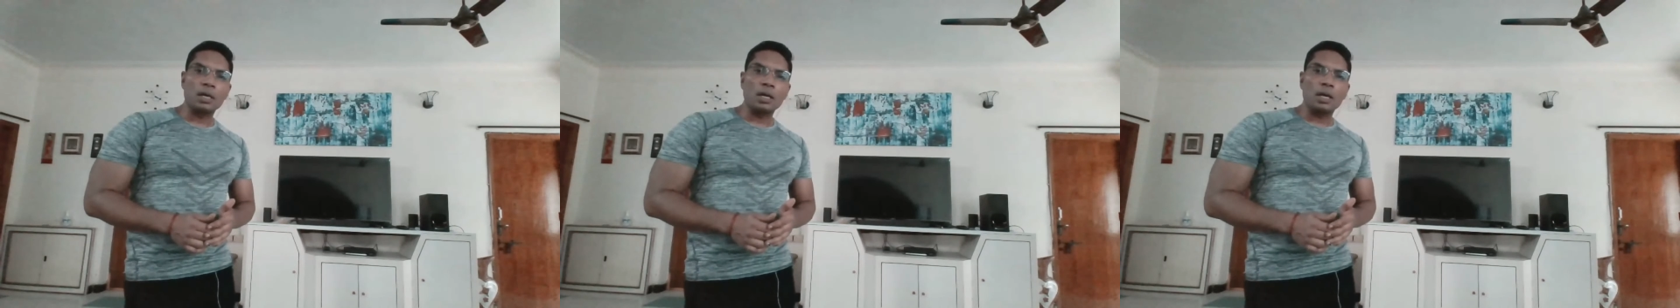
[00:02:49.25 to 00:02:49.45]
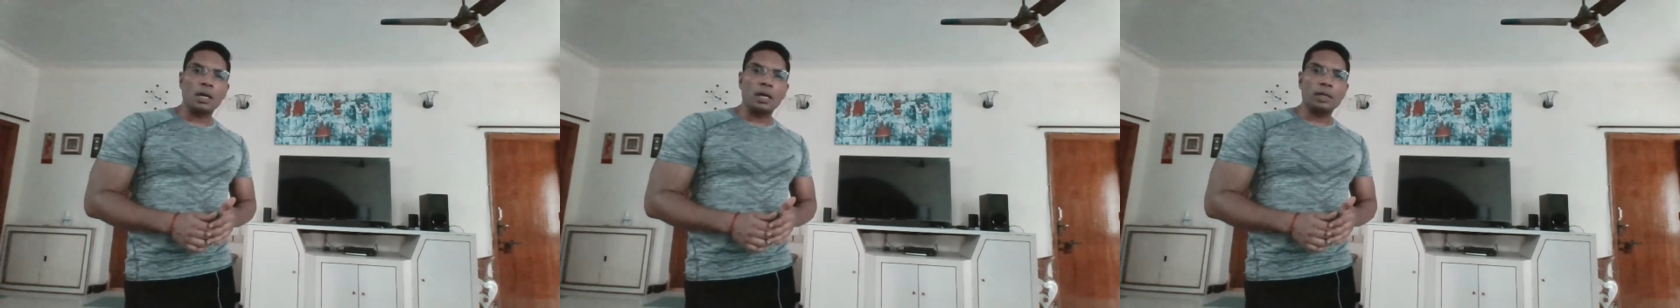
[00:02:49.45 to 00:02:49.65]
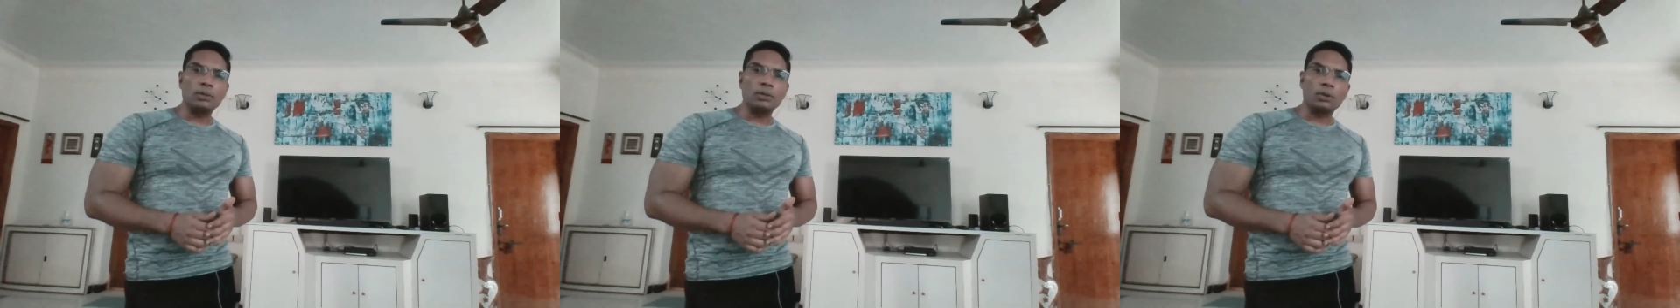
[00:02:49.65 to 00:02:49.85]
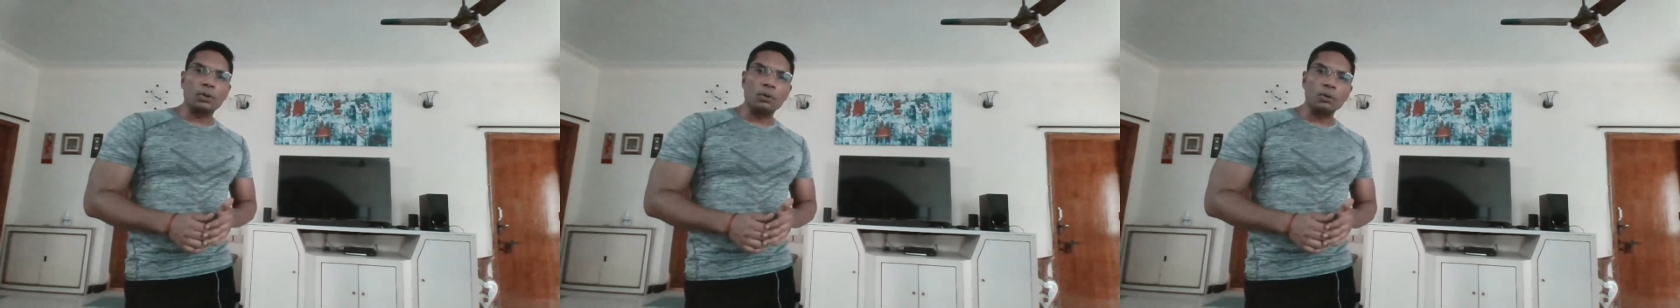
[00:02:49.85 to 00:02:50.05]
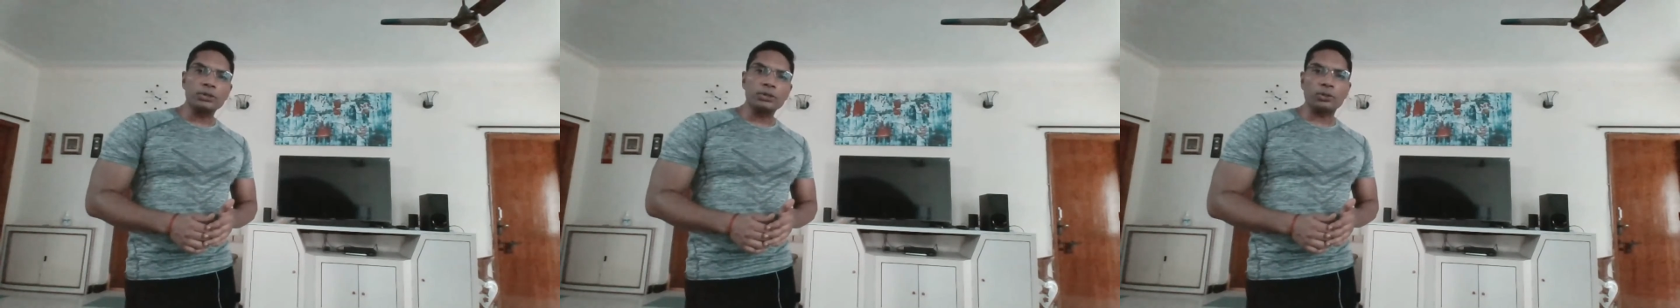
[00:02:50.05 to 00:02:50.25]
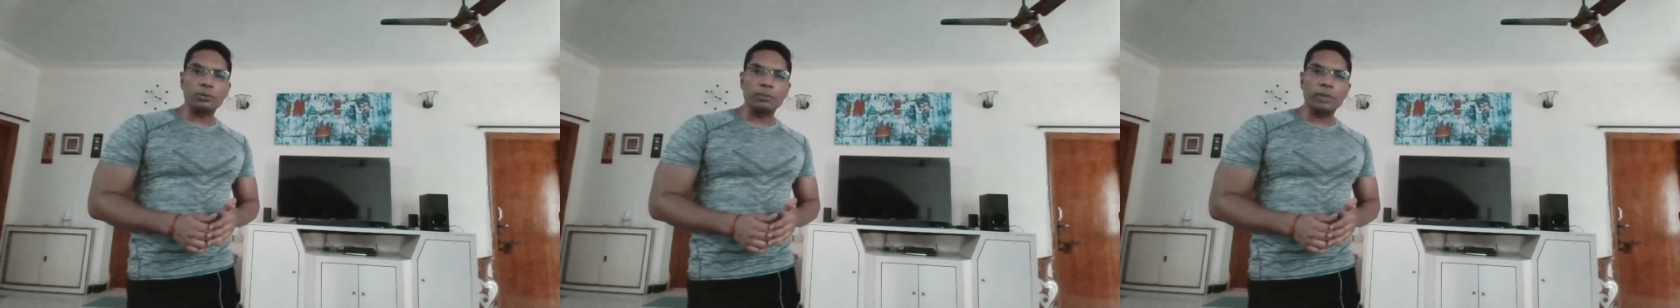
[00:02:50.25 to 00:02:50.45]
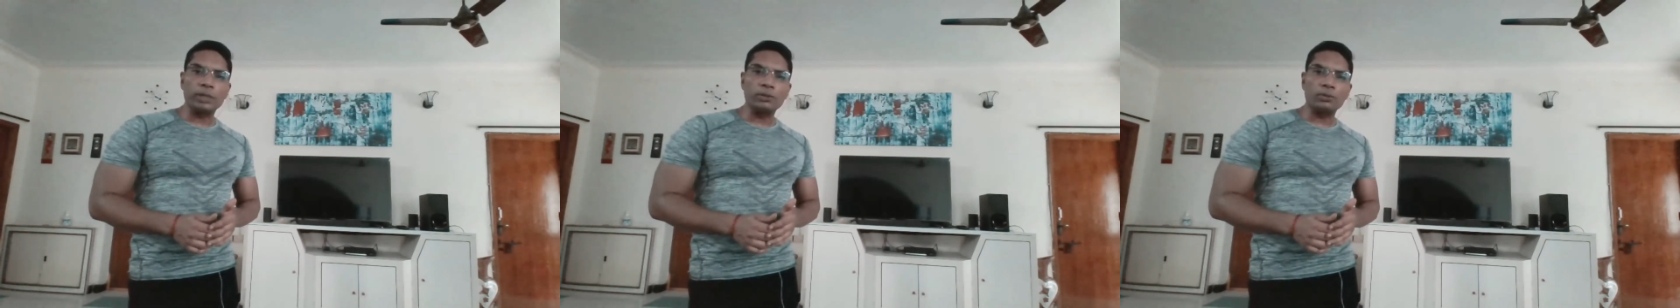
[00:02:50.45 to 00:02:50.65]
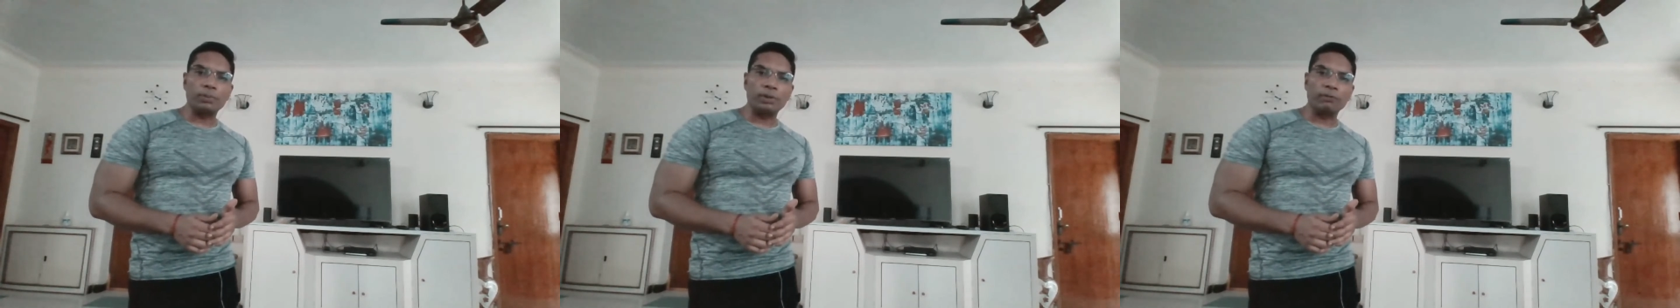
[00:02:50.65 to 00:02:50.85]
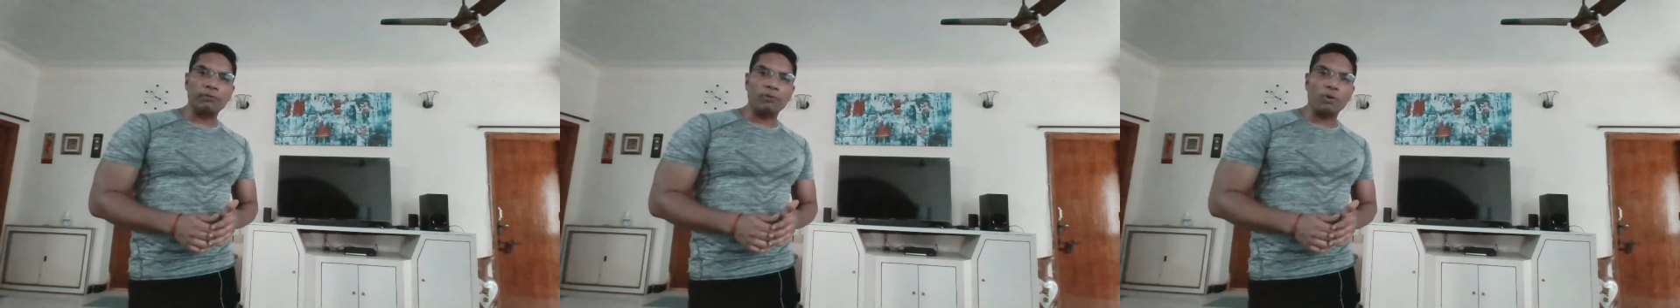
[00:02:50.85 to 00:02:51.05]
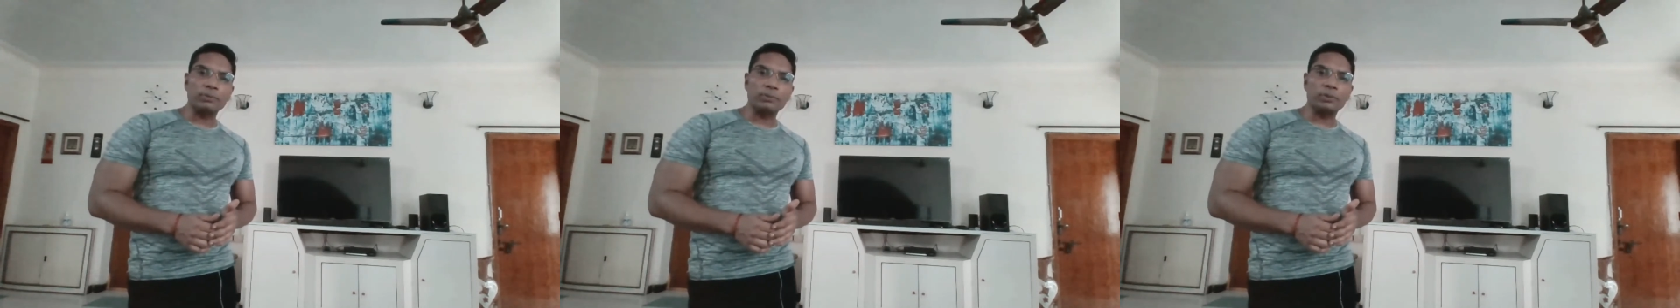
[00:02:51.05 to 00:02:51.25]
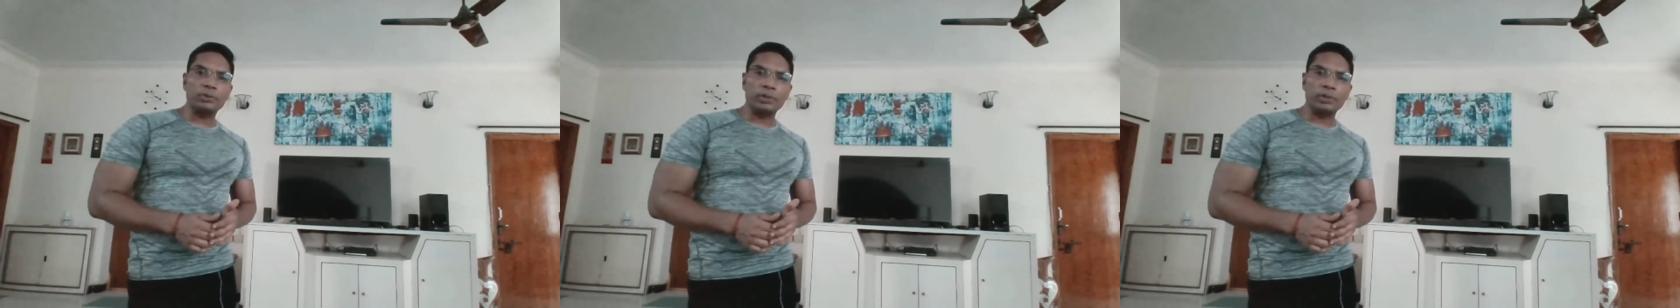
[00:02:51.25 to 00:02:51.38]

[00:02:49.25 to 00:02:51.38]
Your goal should be to perform 3